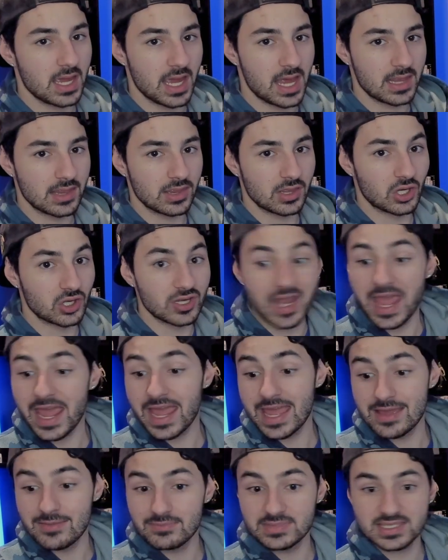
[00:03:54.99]
and their
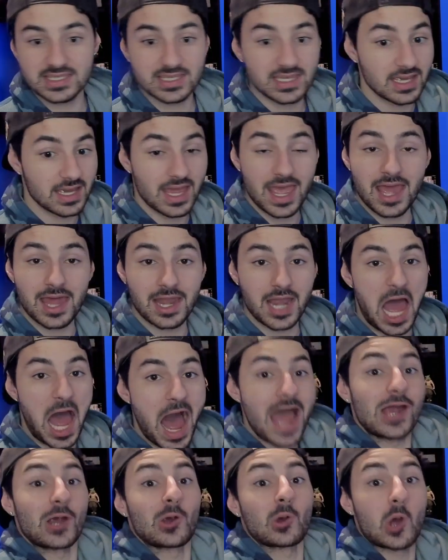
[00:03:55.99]
names and
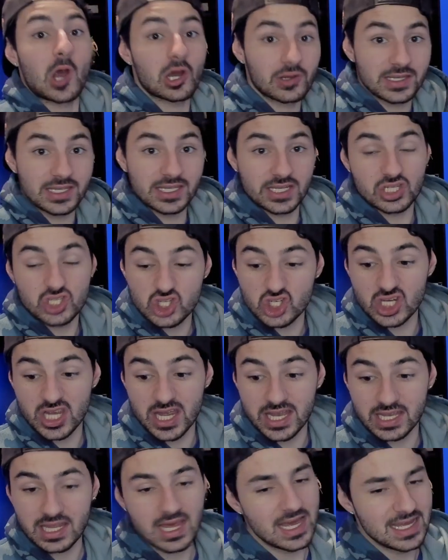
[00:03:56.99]
hierarchy and
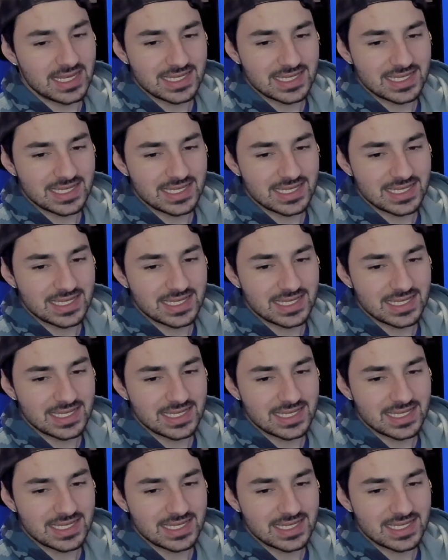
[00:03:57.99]
shit,